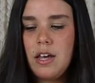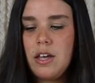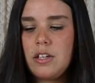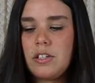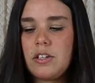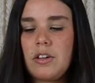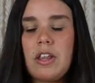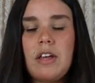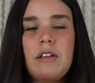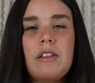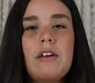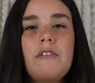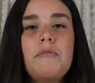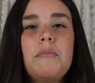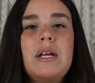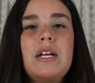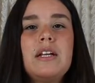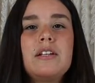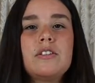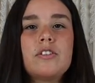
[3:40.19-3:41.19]
So that they've
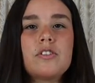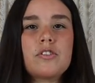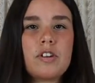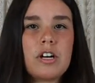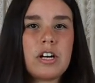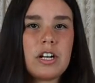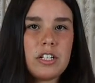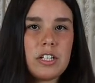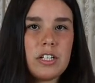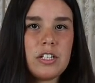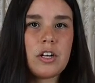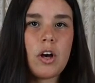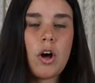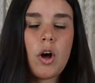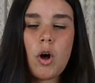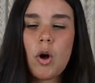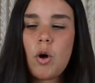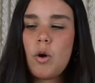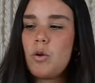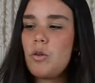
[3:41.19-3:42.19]
been instructed to
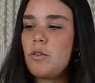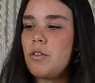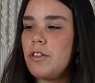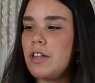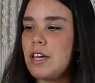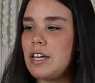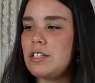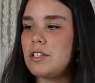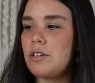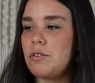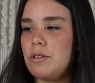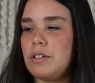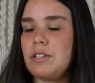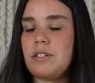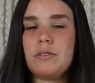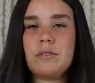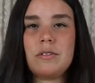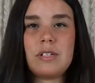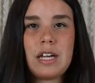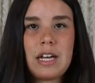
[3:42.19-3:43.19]
hold these
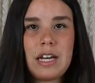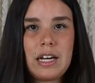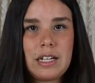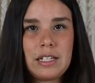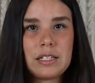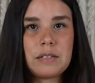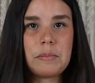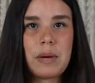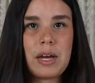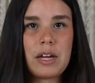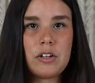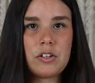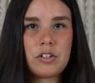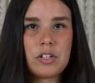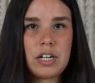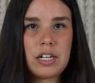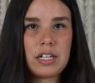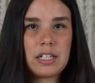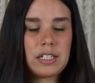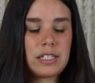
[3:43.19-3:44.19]
crystals in its
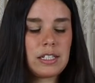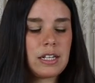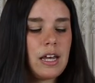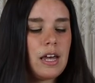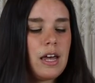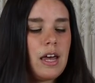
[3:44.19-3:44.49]
matrix.